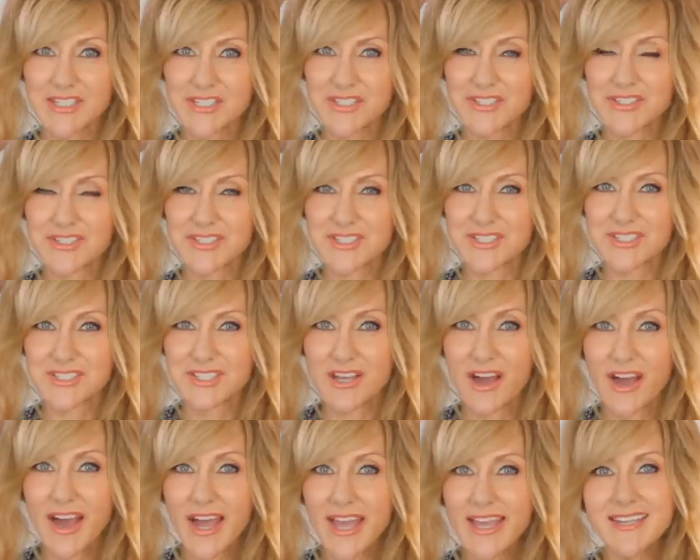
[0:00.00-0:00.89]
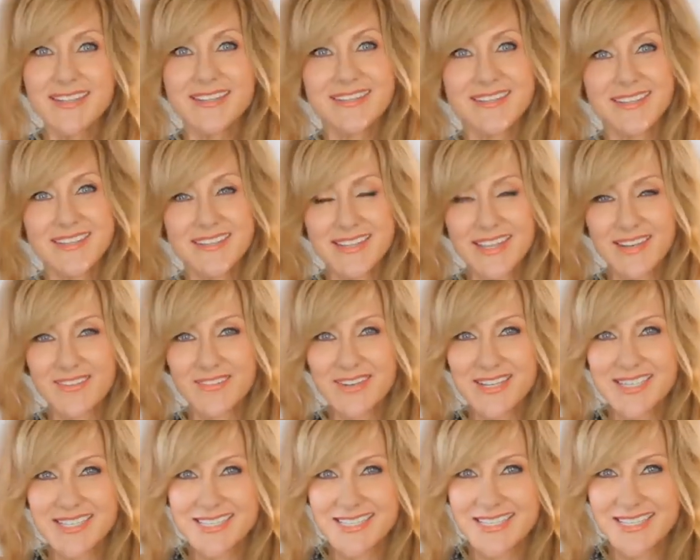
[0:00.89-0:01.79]
to the side than there
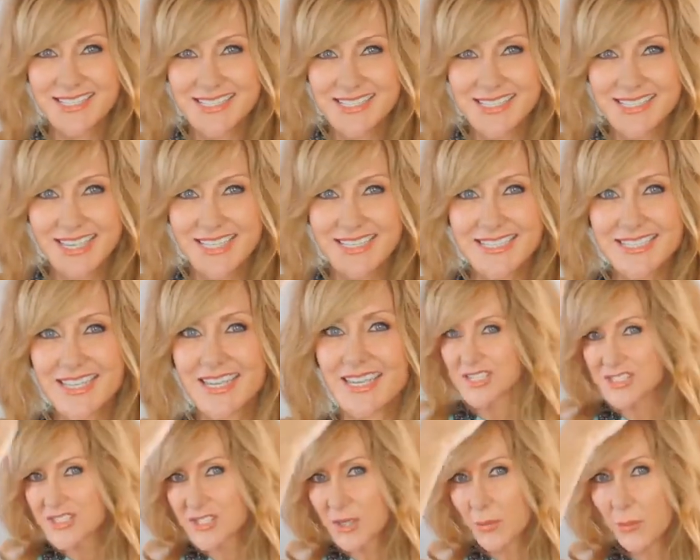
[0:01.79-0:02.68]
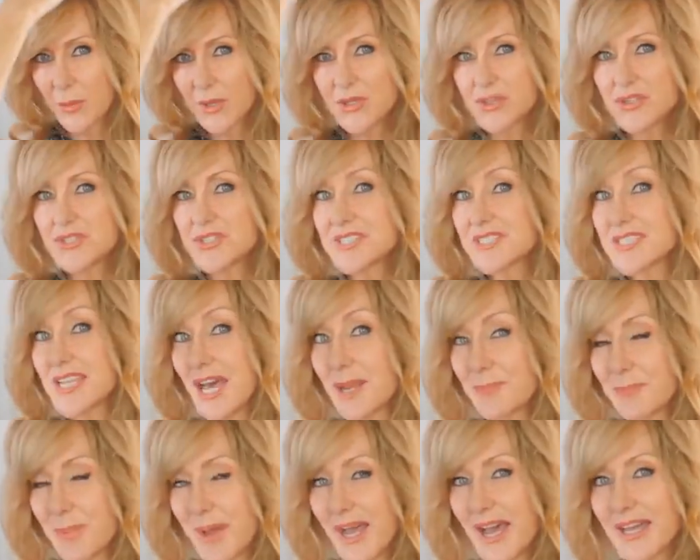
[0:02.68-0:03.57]
is in the center. So when you
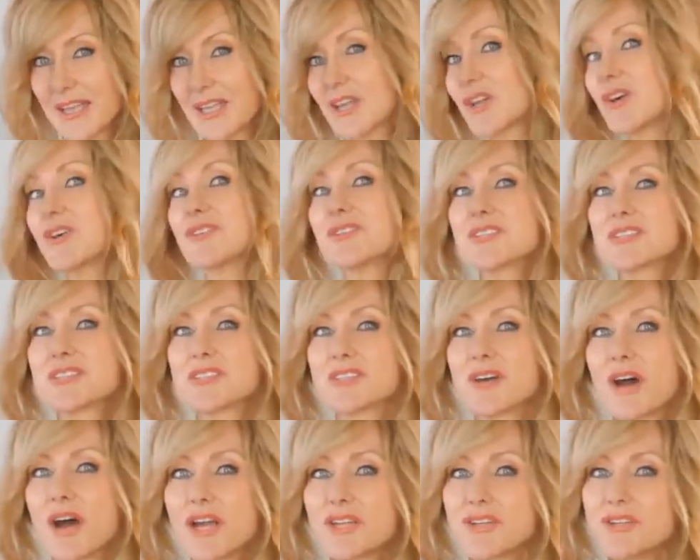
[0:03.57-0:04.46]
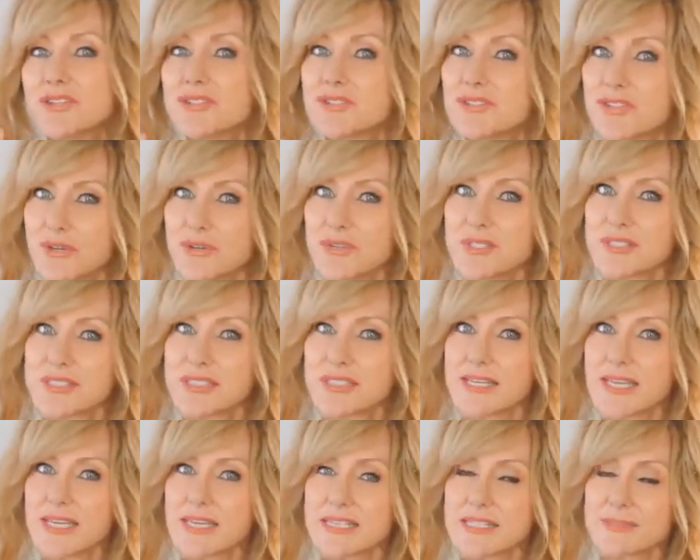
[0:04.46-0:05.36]
start parting on the side, you don't
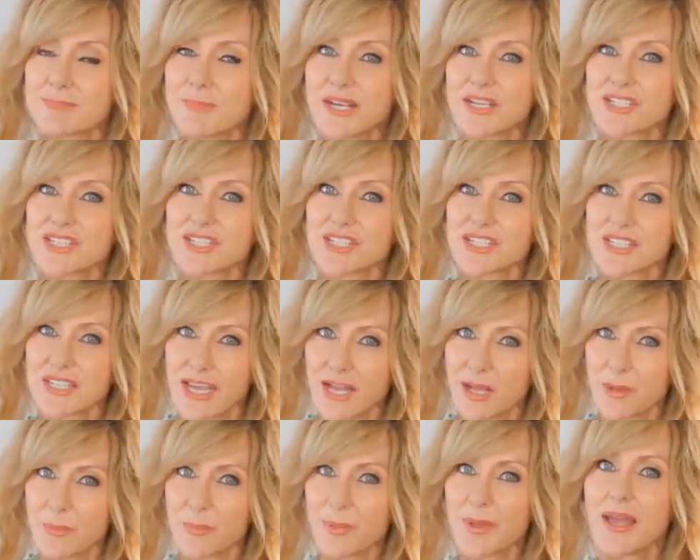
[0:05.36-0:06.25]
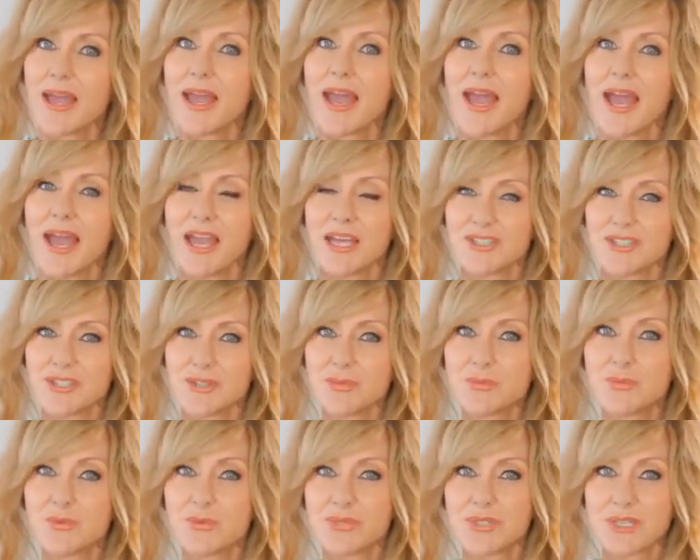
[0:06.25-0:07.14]
see as much scalp as
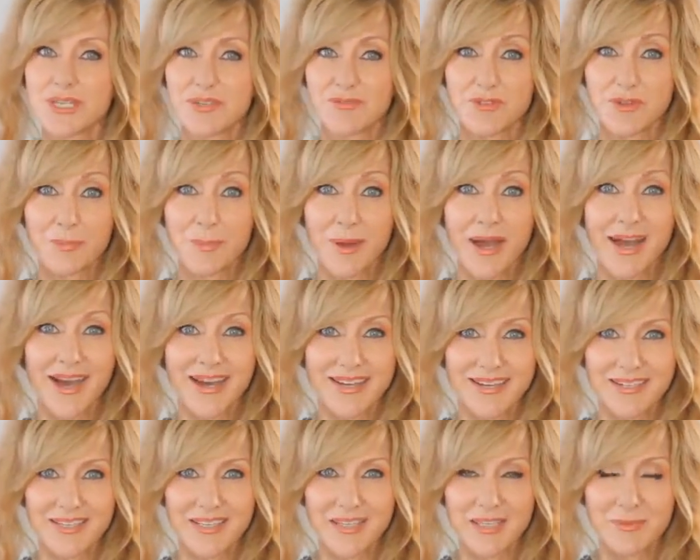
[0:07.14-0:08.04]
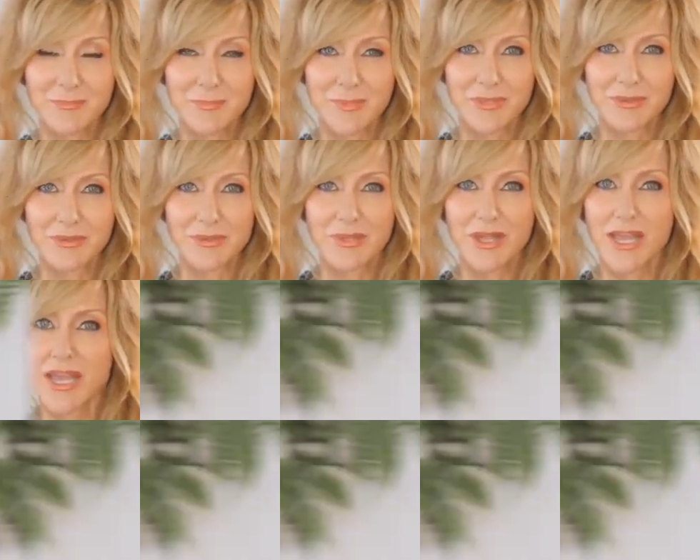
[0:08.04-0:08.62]
you would if you parted in the middle.